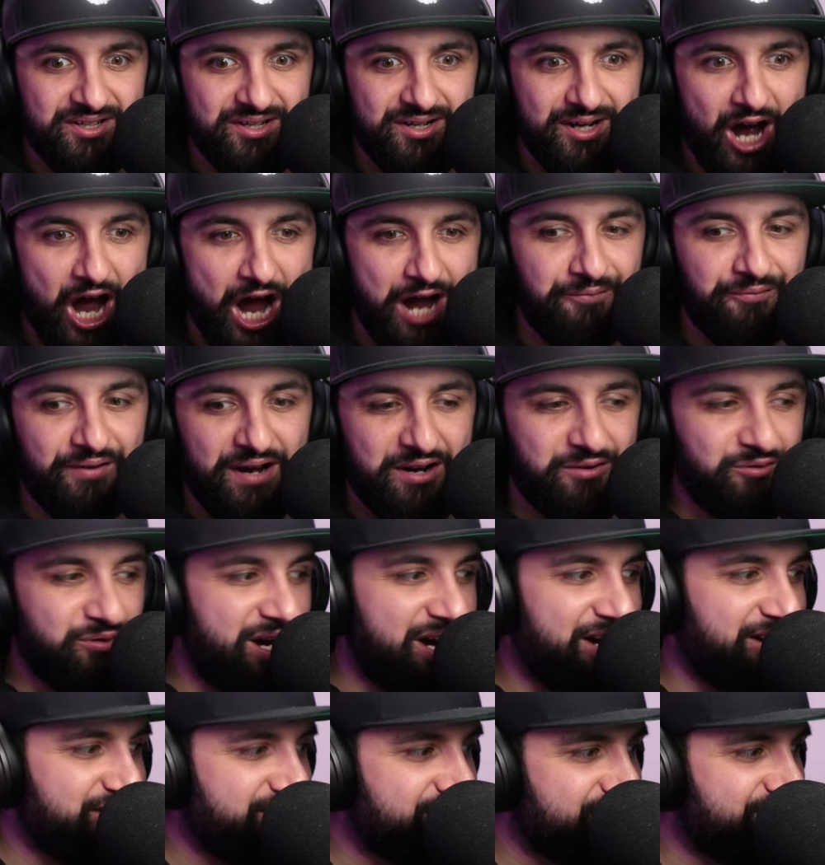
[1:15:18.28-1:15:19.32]
Hi-Fi
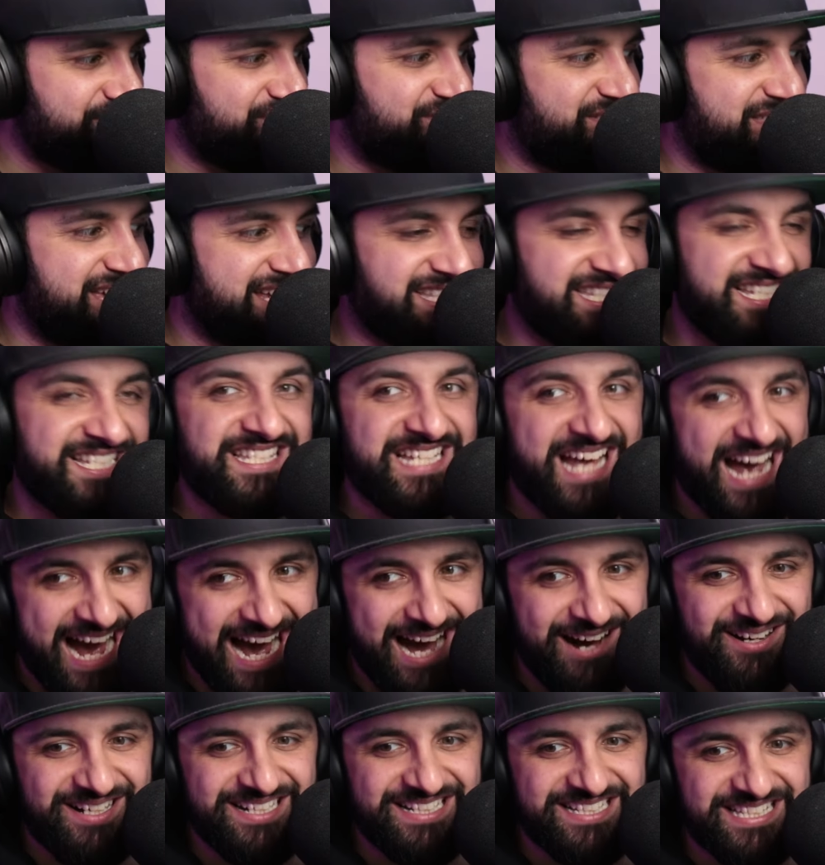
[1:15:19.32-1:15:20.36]
Rush, this is
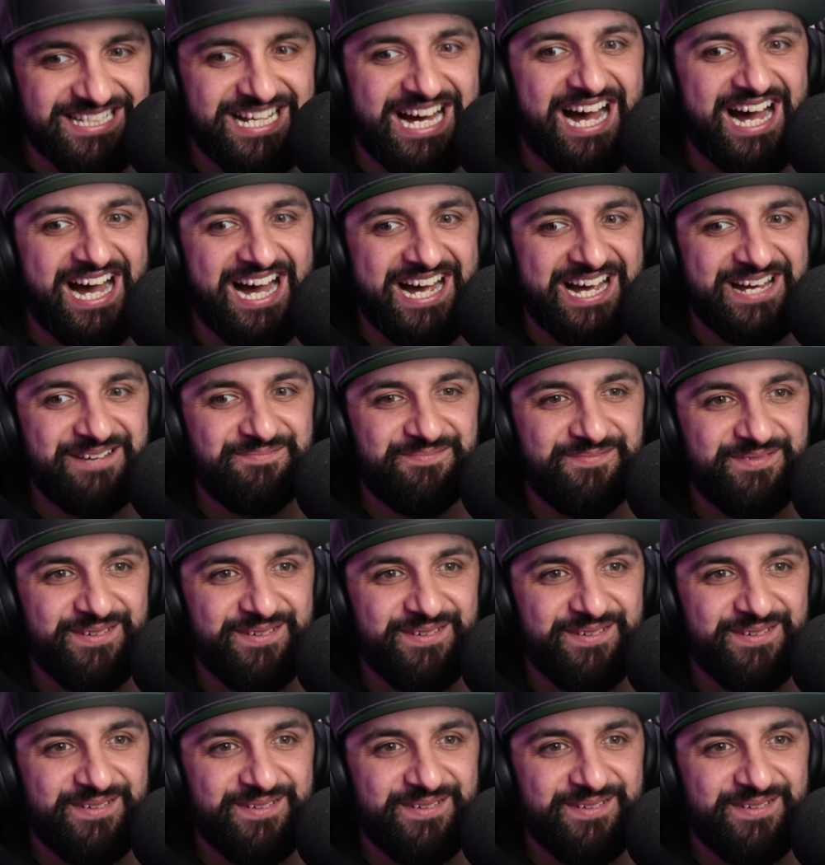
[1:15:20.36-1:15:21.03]
our time!